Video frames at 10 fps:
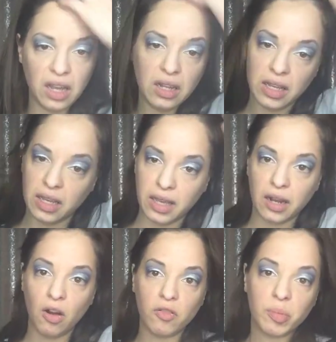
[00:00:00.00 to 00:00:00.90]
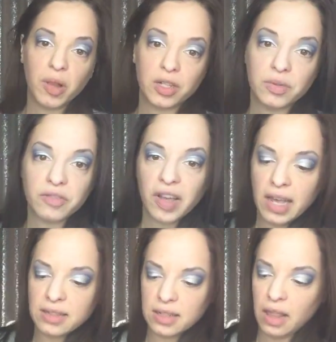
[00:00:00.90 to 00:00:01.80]
it can get over plucked real
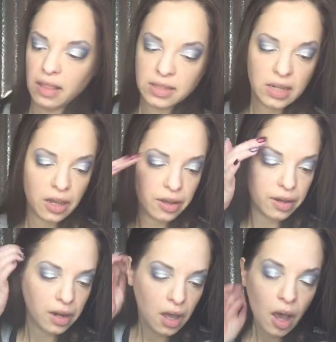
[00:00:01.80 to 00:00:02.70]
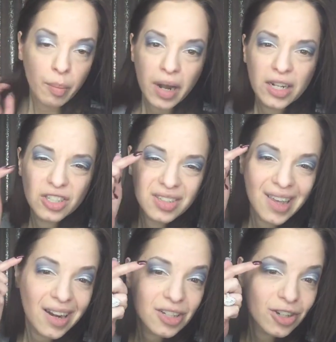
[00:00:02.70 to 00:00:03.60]
fast and then that's not good. But I
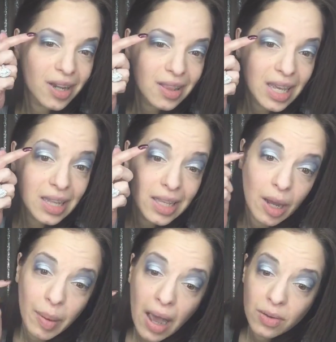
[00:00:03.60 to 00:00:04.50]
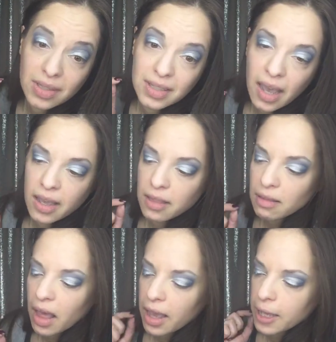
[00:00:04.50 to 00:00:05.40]
just kind of try and like clean up outside the
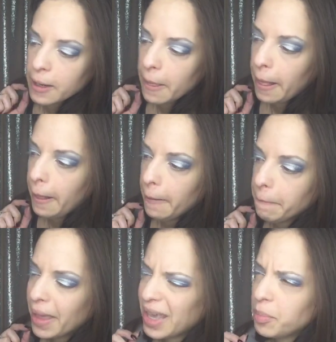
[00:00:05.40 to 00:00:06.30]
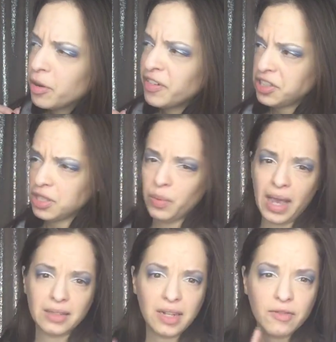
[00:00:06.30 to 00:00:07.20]
line. I get professionally
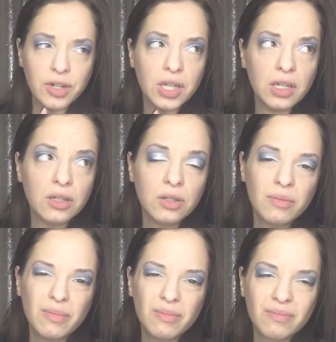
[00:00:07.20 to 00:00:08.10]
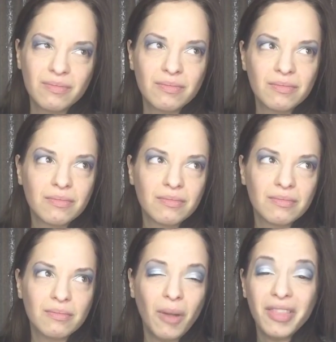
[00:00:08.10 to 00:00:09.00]
waxed every
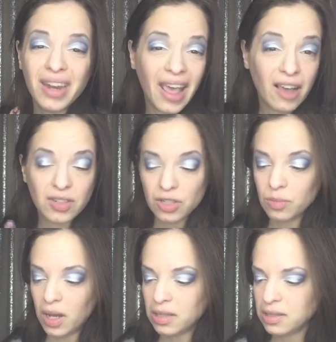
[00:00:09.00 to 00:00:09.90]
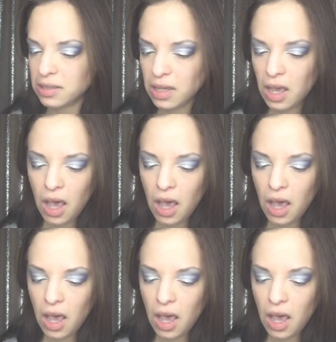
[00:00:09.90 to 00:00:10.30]
month and a half to 2 months